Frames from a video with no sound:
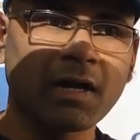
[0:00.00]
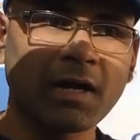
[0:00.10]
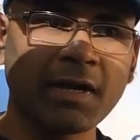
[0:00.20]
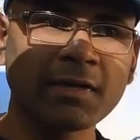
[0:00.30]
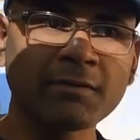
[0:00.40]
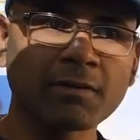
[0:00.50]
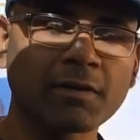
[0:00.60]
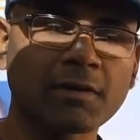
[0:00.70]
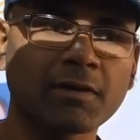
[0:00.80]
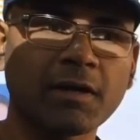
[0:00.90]

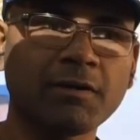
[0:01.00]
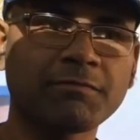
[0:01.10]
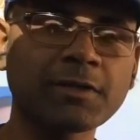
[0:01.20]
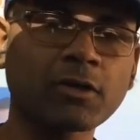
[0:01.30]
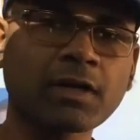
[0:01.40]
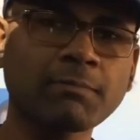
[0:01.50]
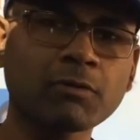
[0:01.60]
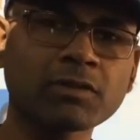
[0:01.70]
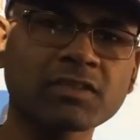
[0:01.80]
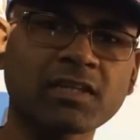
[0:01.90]
If we talk
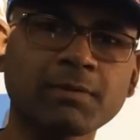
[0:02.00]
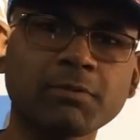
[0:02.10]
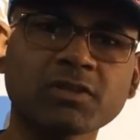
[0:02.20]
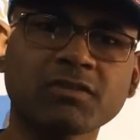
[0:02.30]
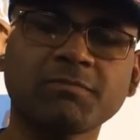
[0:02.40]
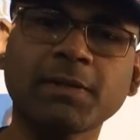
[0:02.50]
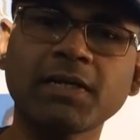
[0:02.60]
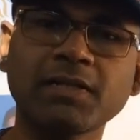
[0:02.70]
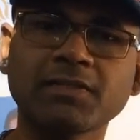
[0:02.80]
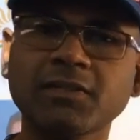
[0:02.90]
about the syllabus of
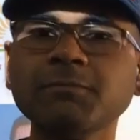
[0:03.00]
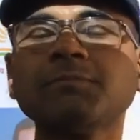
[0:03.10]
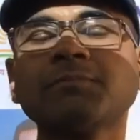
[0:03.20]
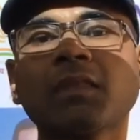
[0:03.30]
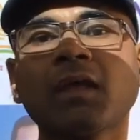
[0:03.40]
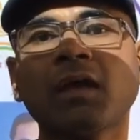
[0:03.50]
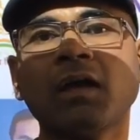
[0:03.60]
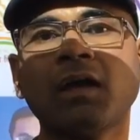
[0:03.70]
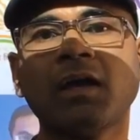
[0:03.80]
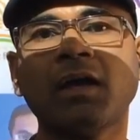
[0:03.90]
biology,
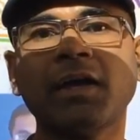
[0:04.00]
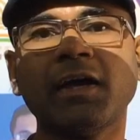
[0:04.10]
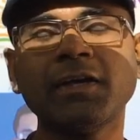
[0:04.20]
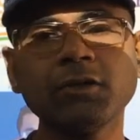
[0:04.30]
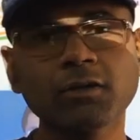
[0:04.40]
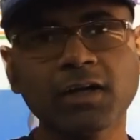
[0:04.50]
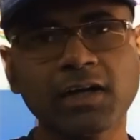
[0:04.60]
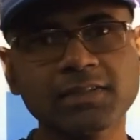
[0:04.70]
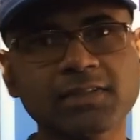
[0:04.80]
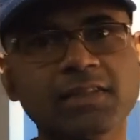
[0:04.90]
in your
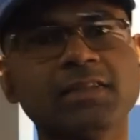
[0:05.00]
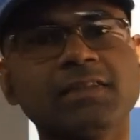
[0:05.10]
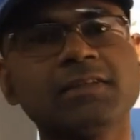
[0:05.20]
class 10th,